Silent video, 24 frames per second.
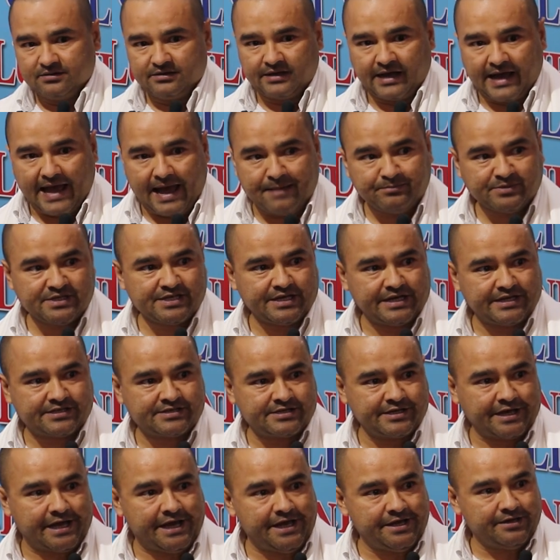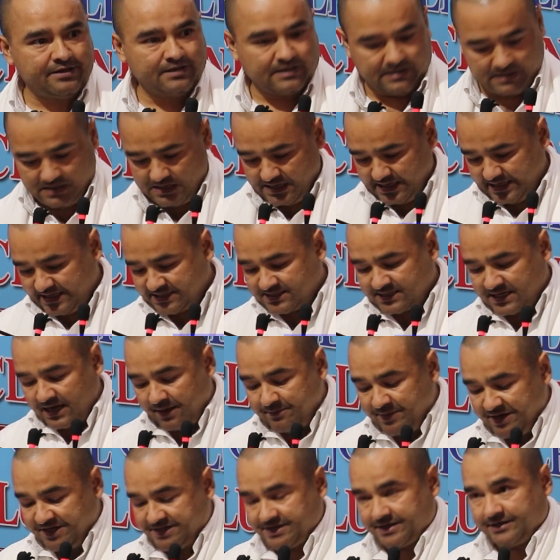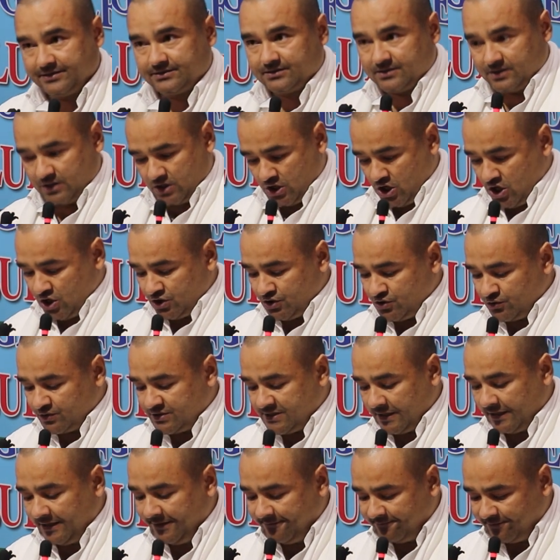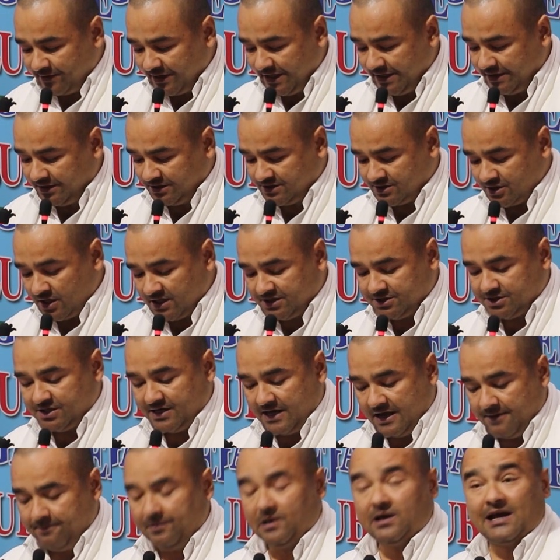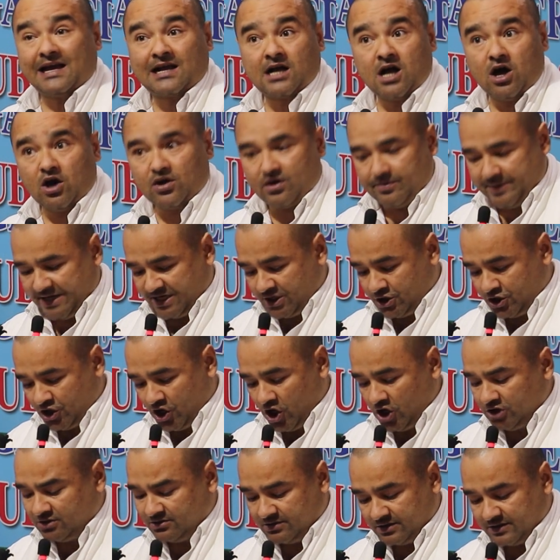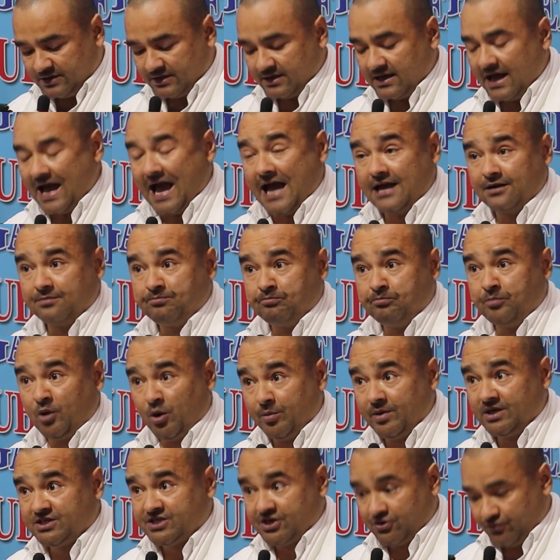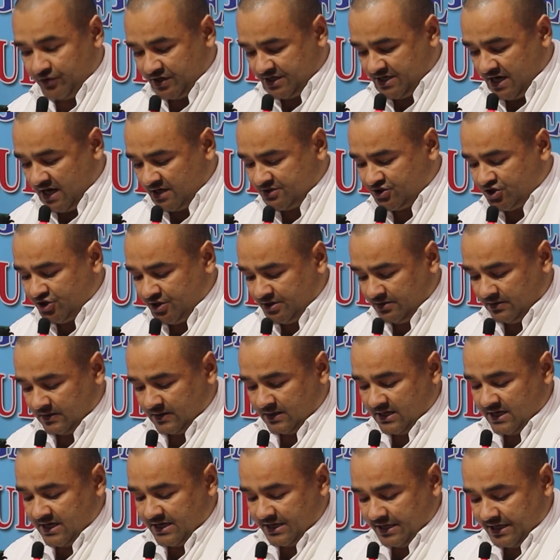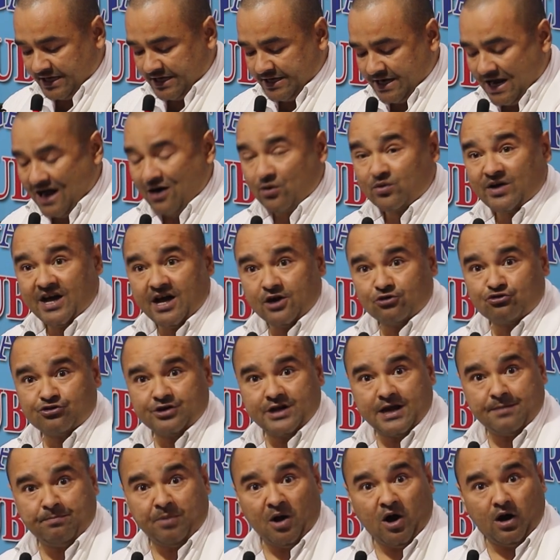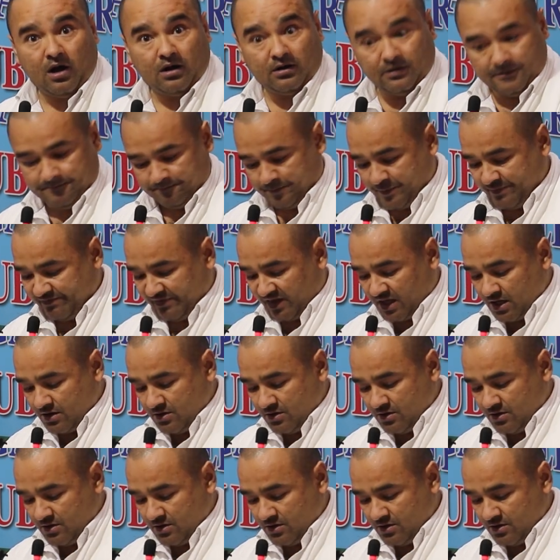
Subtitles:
The MCC is committed to delivering sustainable economic growth and poverty reduction in our country, Nepal,